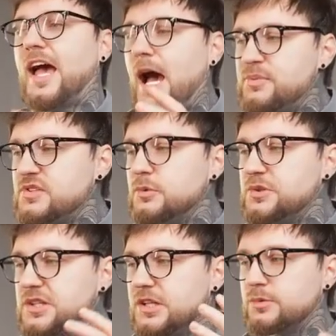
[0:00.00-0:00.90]

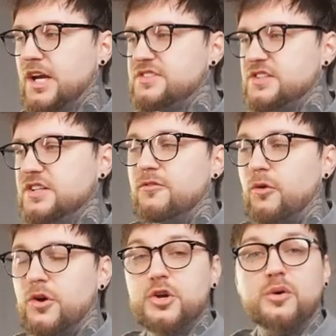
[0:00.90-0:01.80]
absolutely crazy
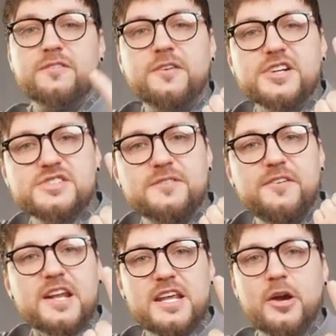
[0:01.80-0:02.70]
for your first
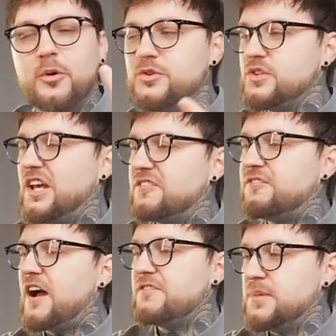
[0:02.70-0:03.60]
video to get
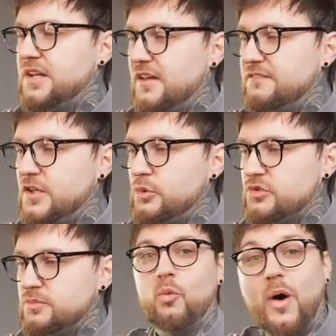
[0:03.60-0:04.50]
5 million
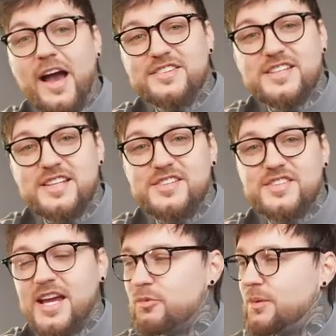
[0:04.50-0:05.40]
views. Why is it
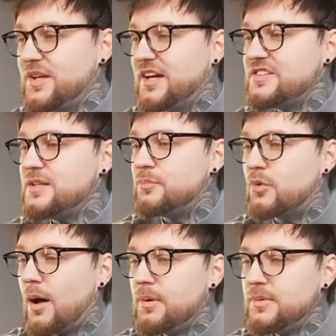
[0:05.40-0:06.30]
insane? Well, because he
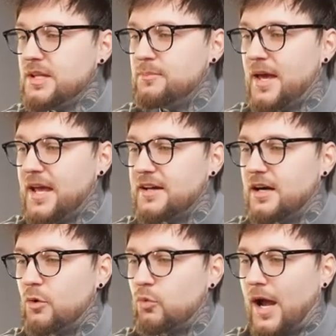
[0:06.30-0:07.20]
probably made
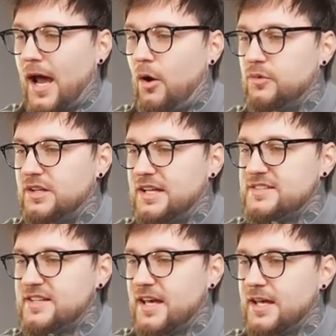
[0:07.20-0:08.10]
around, let's
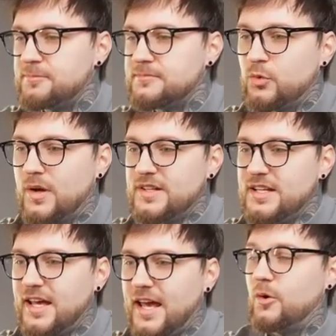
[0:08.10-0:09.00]
say,
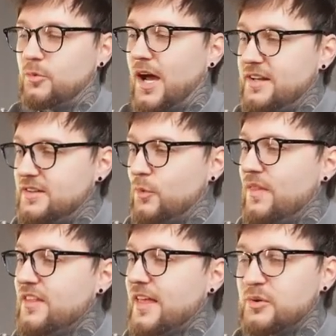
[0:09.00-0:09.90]
20K, right?
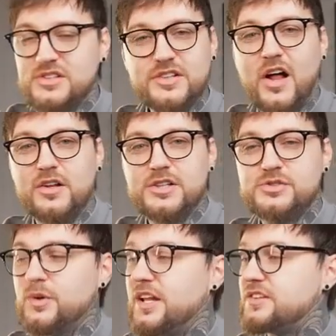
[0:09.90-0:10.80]

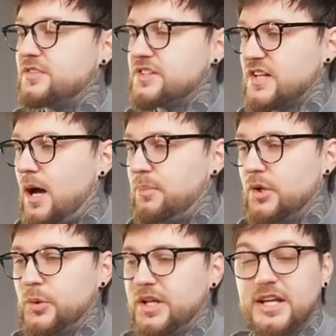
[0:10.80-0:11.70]
$20,000 with his first
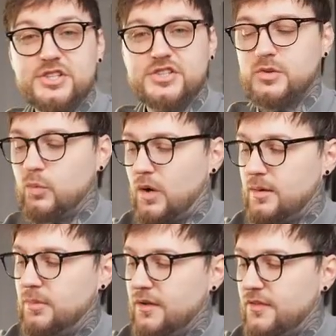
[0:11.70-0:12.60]
upload in just 1
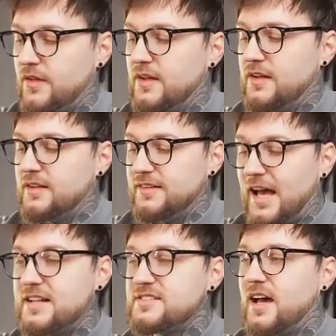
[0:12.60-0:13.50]
month.
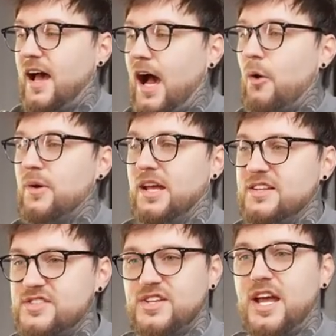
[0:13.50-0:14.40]
That's how
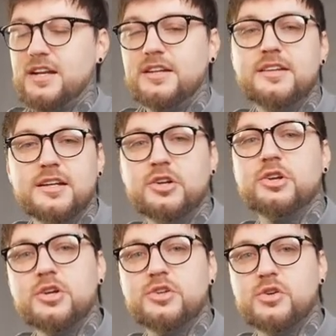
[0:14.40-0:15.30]
insane the new
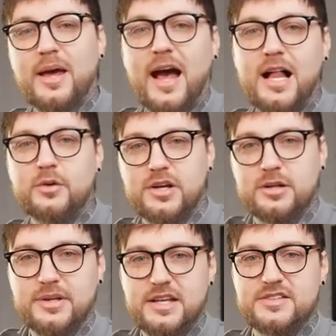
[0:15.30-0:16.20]
YouTube
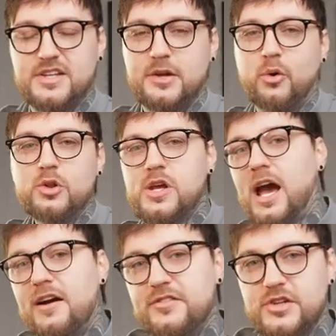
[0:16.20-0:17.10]
algorithm is. And all you
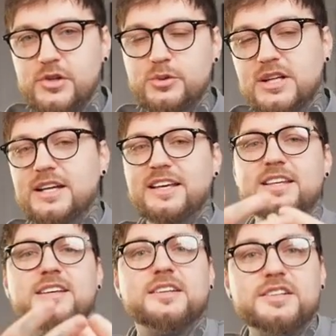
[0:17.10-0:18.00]
have to do
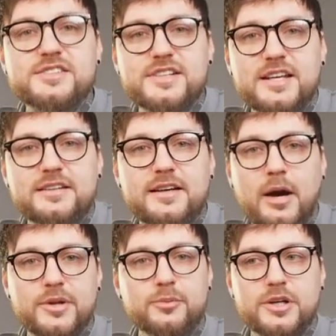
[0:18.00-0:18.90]
is understand
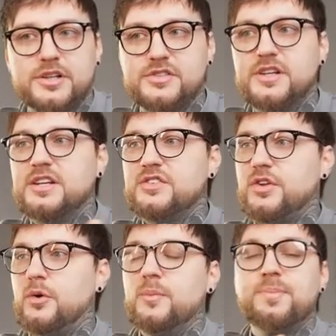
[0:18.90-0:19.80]
how it works.
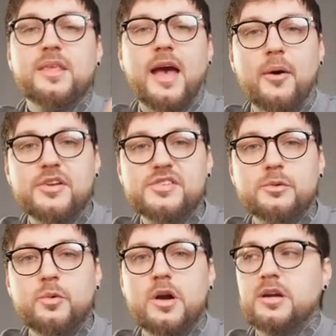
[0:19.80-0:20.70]
So how does it
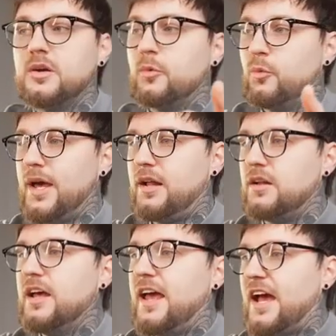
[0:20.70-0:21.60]
work?
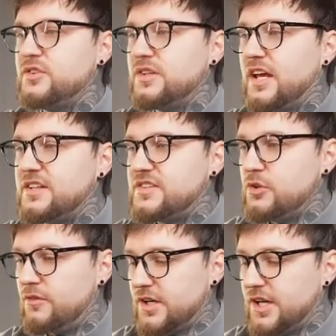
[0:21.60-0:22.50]
Well, as you can see
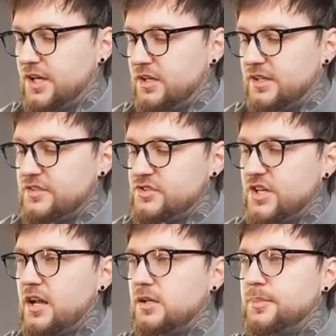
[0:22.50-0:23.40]
over here, this
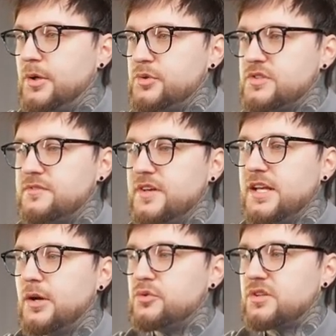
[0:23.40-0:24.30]
channel posts
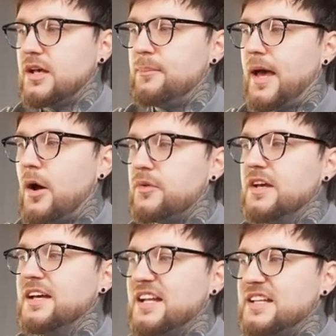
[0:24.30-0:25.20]
videos about
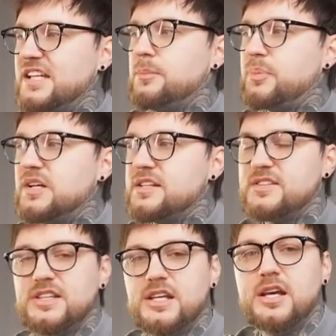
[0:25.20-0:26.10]
deep
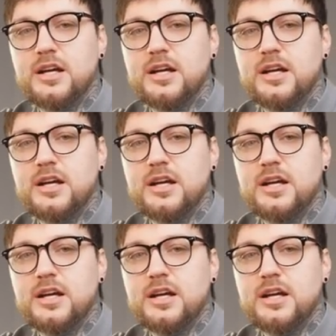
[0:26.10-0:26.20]
sea